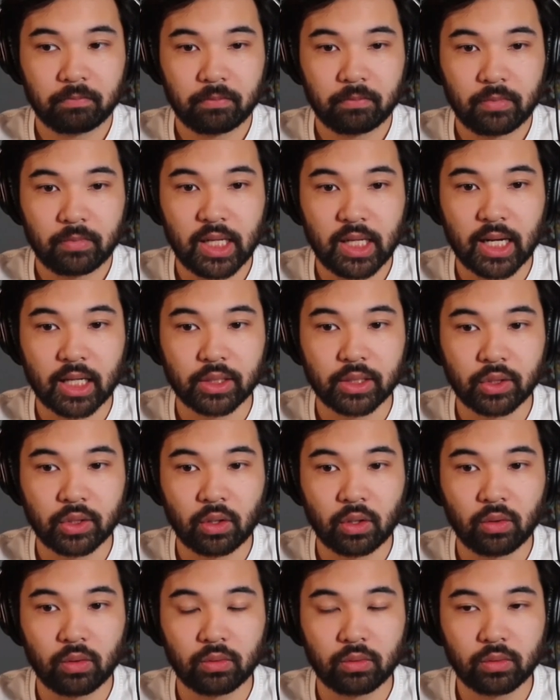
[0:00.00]
Yeah,
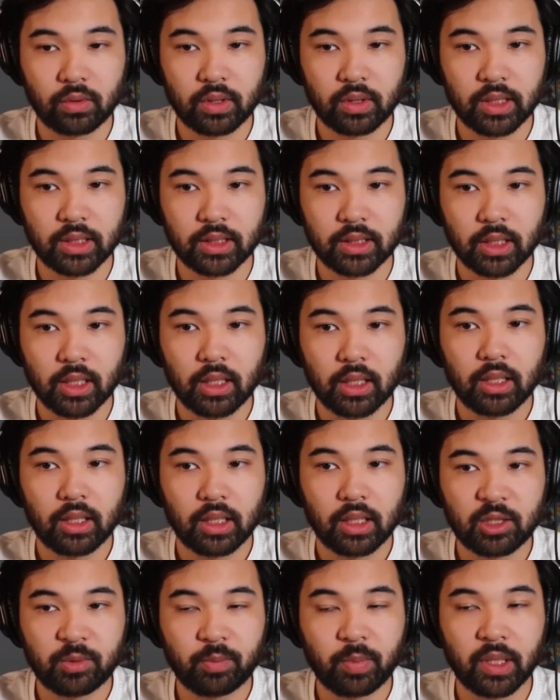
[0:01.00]
so it's
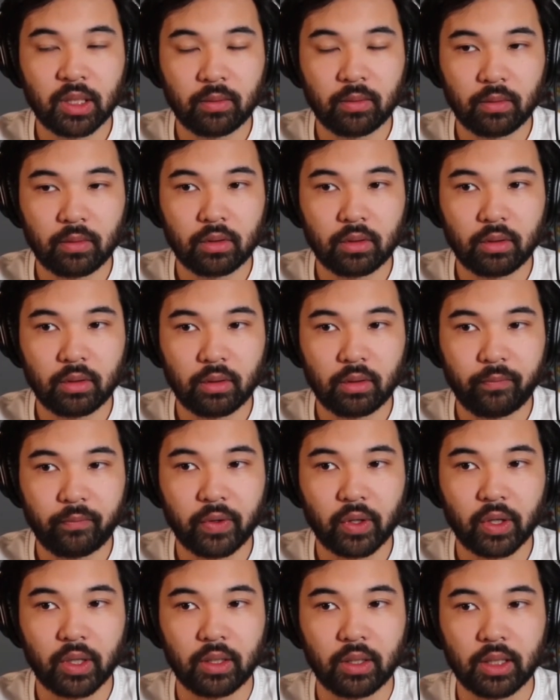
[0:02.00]
been a
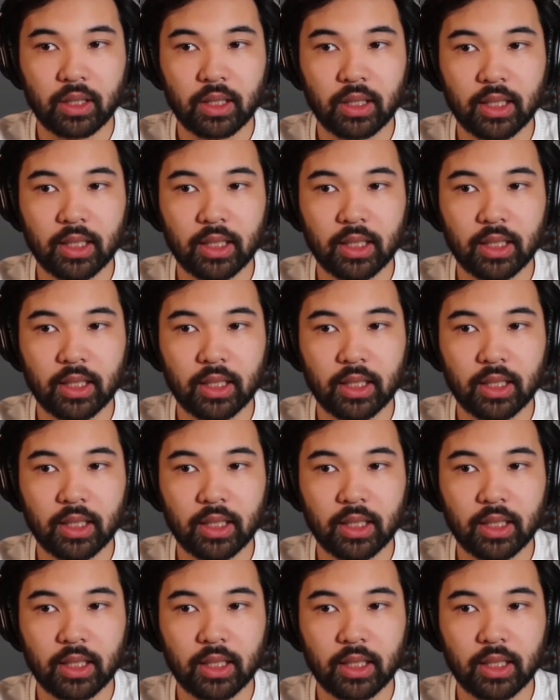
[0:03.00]
very